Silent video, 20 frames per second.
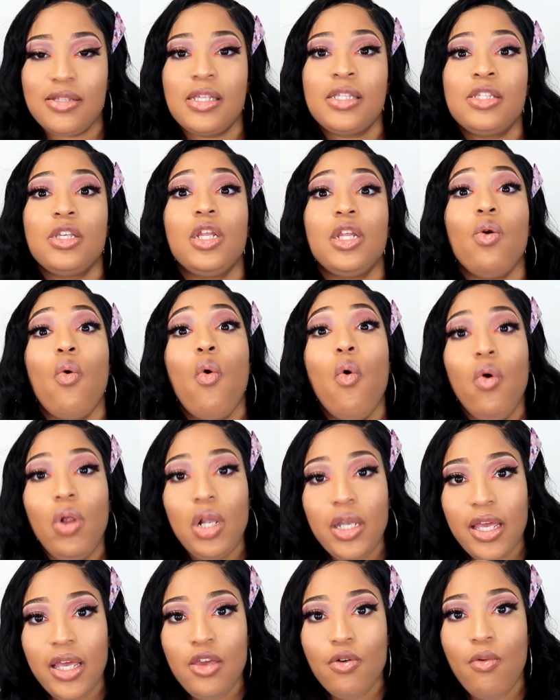So the
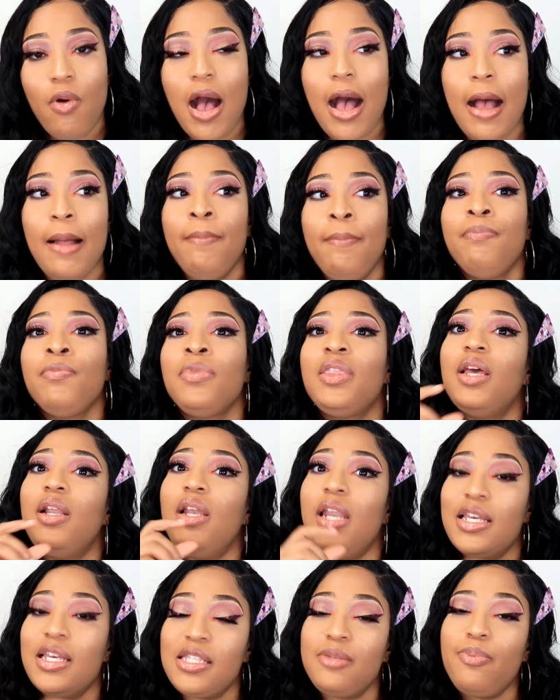older you are, the
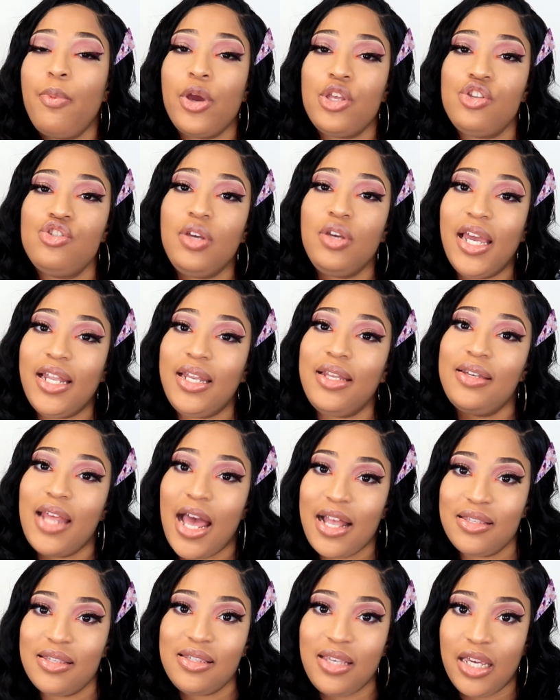less points you get in
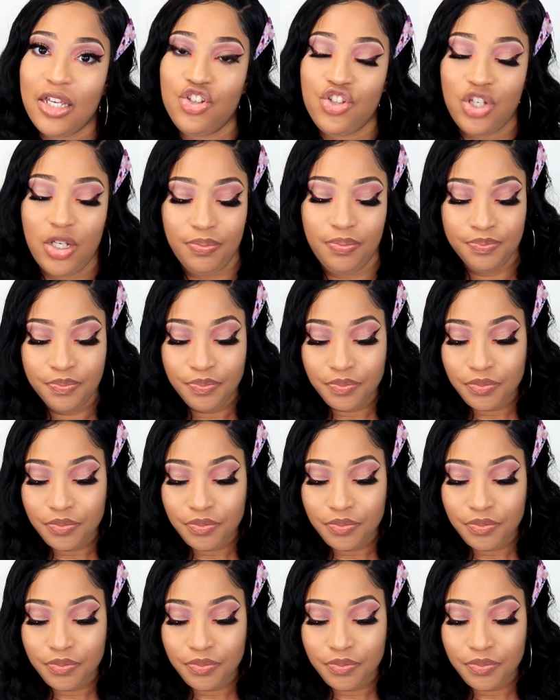that section.